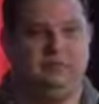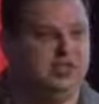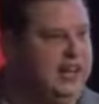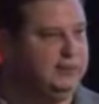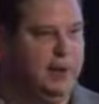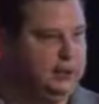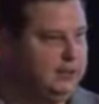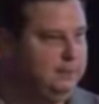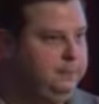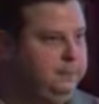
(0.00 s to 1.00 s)
6
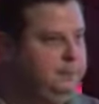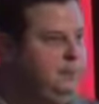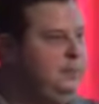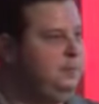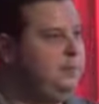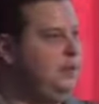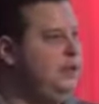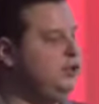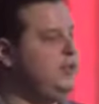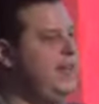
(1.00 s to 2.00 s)
months.
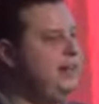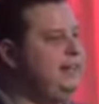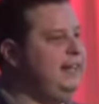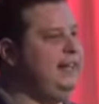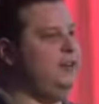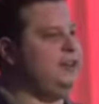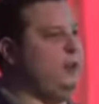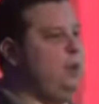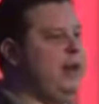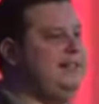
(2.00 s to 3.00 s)
So the idea here is that
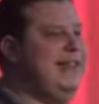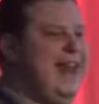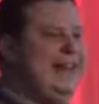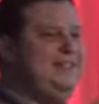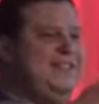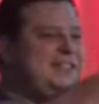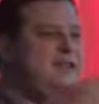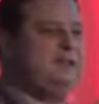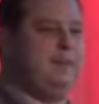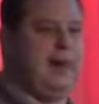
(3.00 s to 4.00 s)
we want to take this
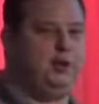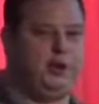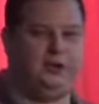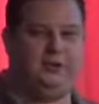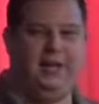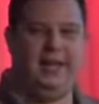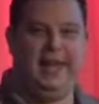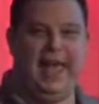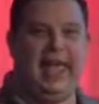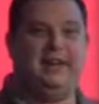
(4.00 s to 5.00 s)
information
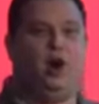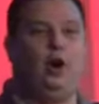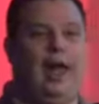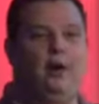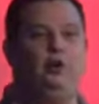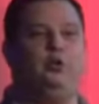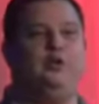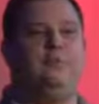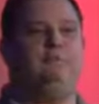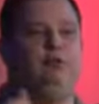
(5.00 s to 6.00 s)
and our
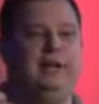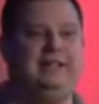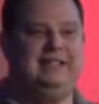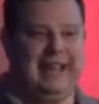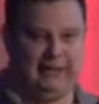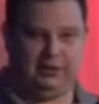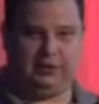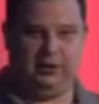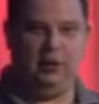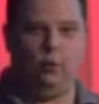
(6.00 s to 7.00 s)
algorithm
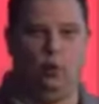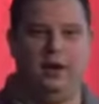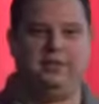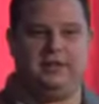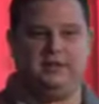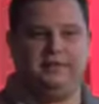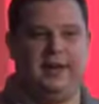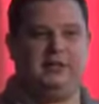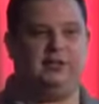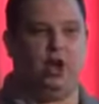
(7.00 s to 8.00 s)
predicts what the
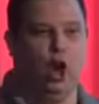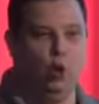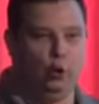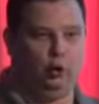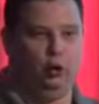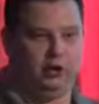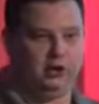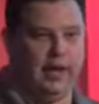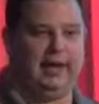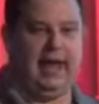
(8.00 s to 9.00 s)
device's owner looks
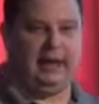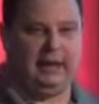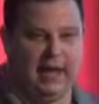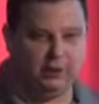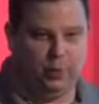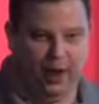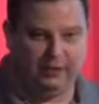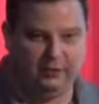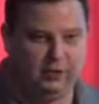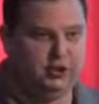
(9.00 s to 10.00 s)
like. And guess
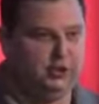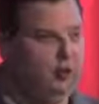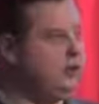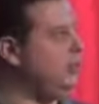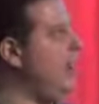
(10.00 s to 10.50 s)
what? She looks